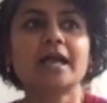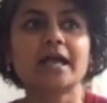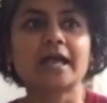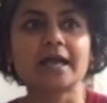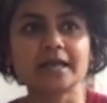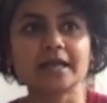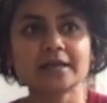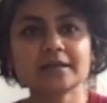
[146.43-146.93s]

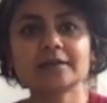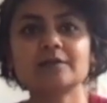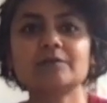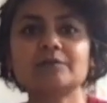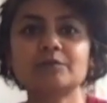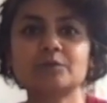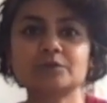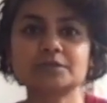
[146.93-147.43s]
and
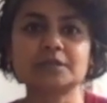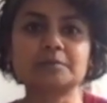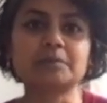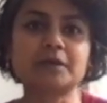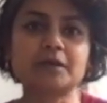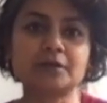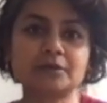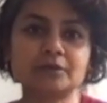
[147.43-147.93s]
was then
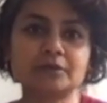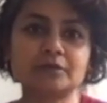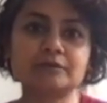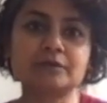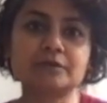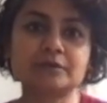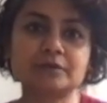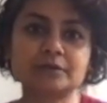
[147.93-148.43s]
part of
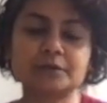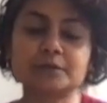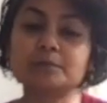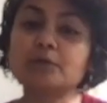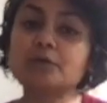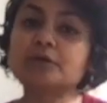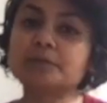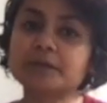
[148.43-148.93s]
a
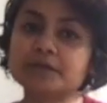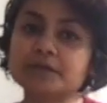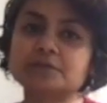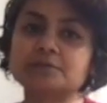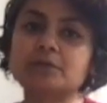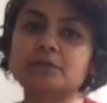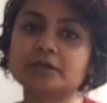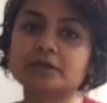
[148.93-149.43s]
remote
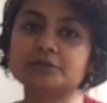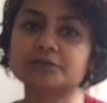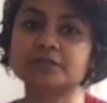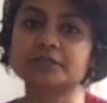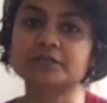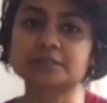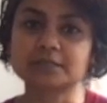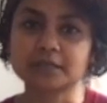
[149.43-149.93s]
patient
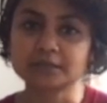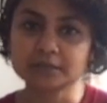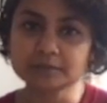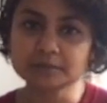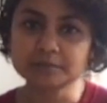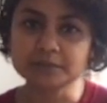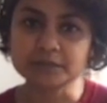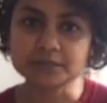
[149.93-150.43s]
monitoring
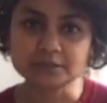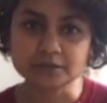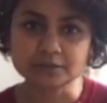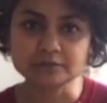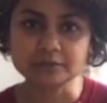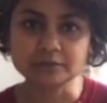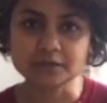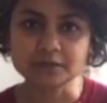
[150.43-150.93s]
startup based out
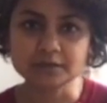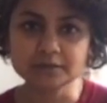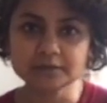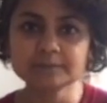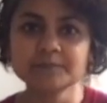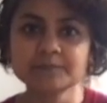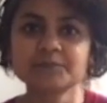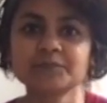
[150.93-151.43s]
of London
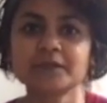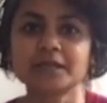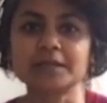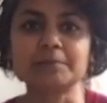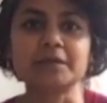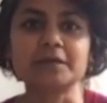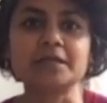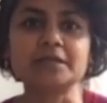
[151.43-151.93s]

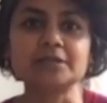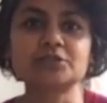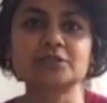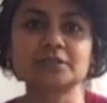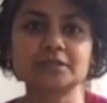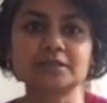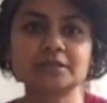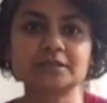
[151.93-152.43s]
in my
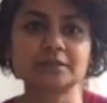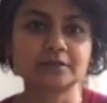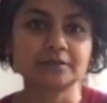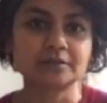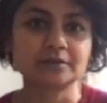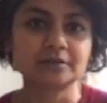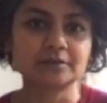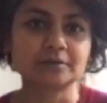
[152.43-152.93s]

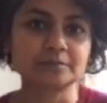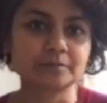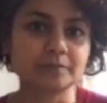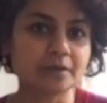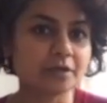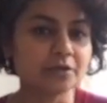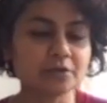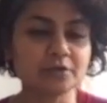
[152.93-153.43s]
initial
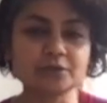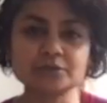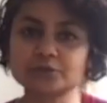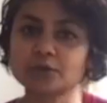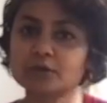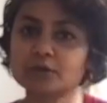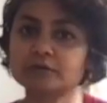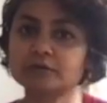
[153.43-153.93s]

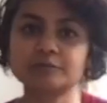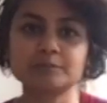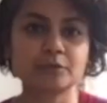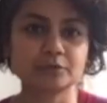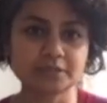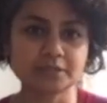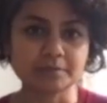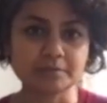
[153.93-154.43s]
years of
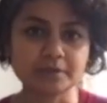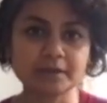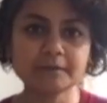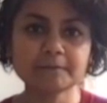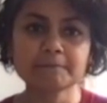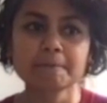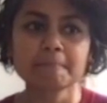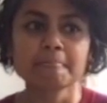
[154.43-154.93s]
post-MBA.
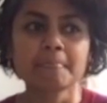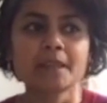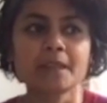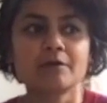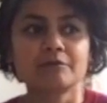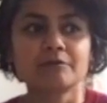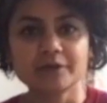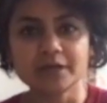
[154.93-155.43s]
Mm-hmm.
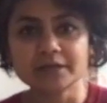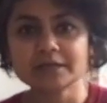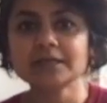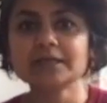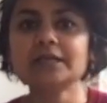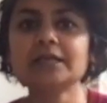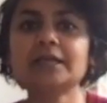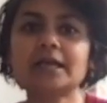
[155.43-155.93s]

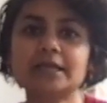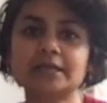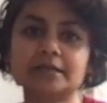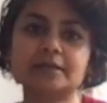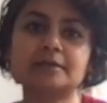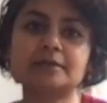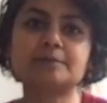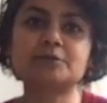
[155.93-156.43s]
Finally,
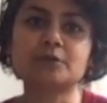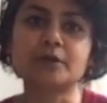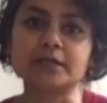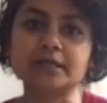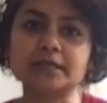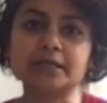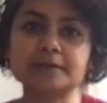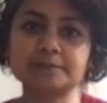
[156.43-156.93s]
ended up
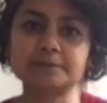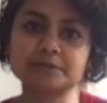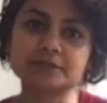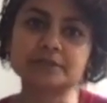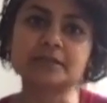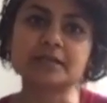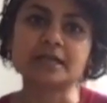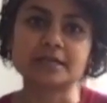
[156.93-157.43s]
joining
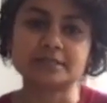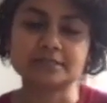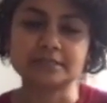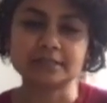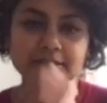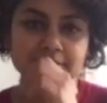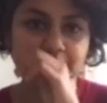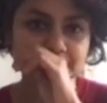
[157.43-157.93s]
Ipsen as
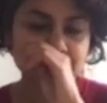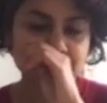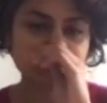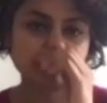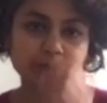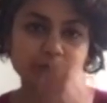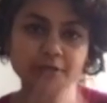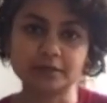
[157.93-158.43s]
their digital
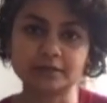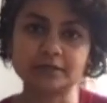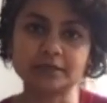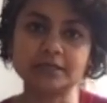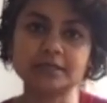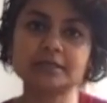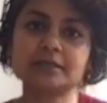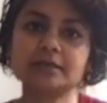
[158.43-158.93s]
product
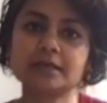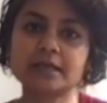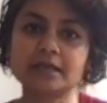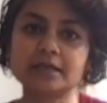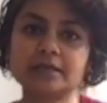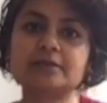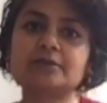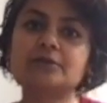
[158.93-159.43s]
lead
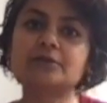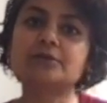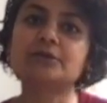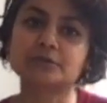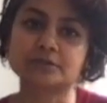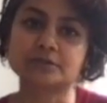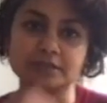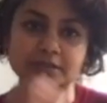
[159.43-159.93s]
in the
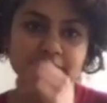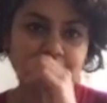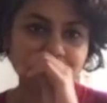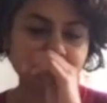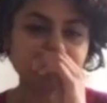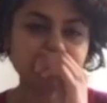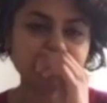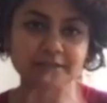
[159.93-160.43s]
neuroscience
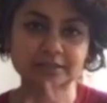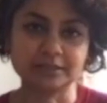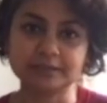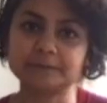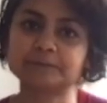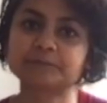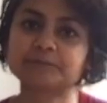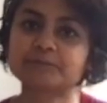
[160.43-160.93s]
faculty.
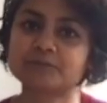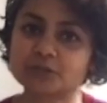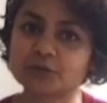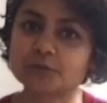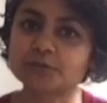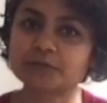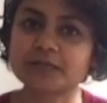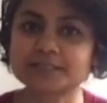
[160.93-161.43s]

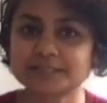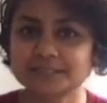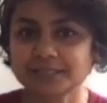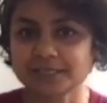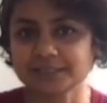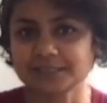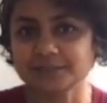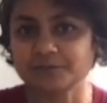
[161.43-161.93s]
So that's
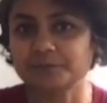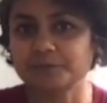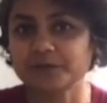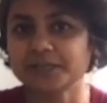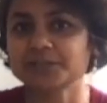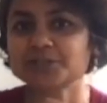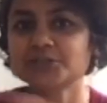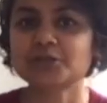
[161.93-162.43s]
a
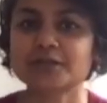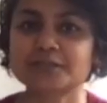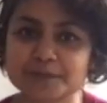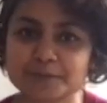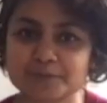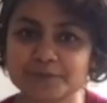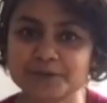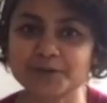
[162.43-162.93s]
very short
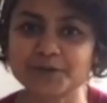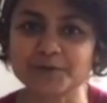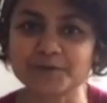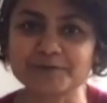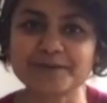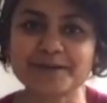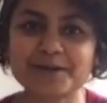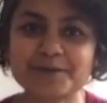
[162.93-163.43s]
summary
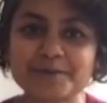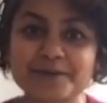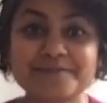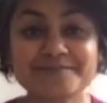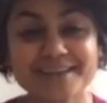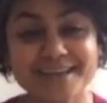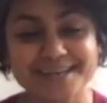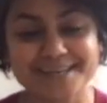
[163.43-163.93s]
of how
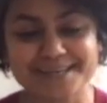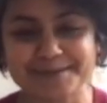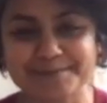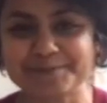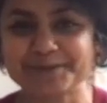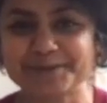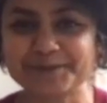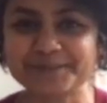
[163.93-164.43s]
I've ended up here.